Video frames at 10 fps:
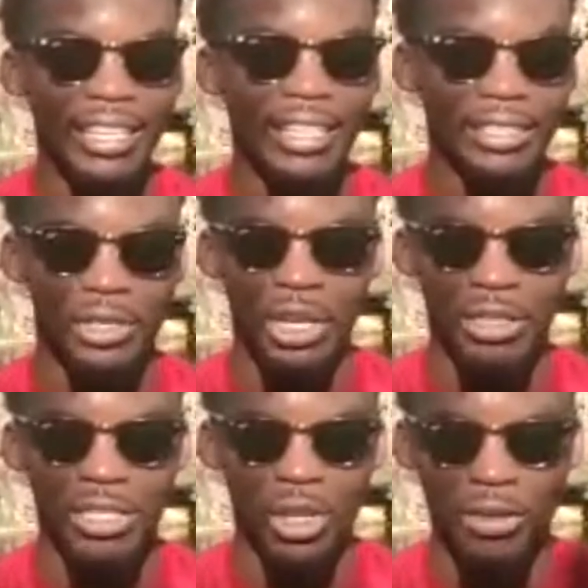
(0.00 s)
the
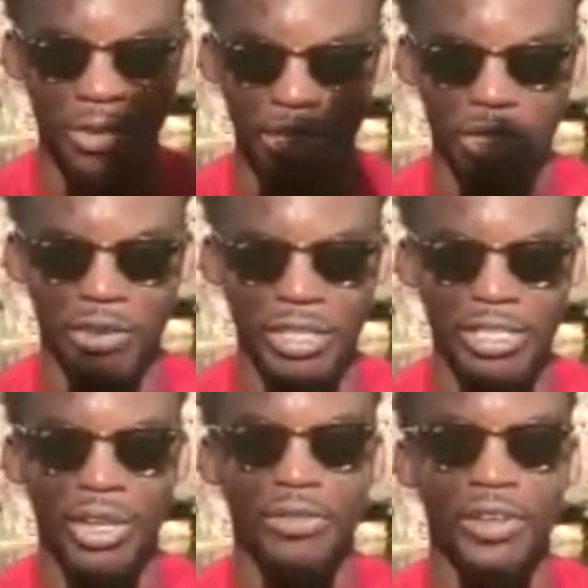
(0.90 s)

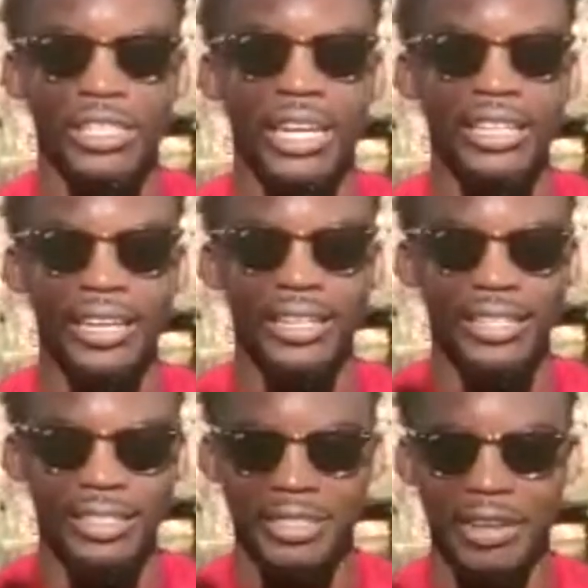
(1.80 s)
saltfish and other
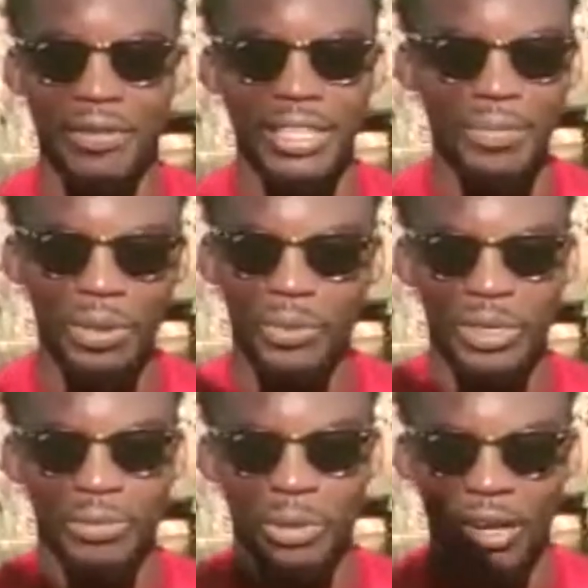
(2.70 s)
stuff that they put with
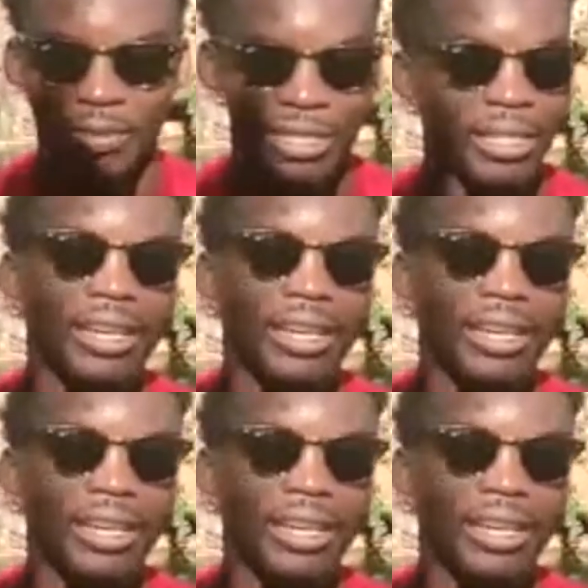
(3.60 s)
the breakfast,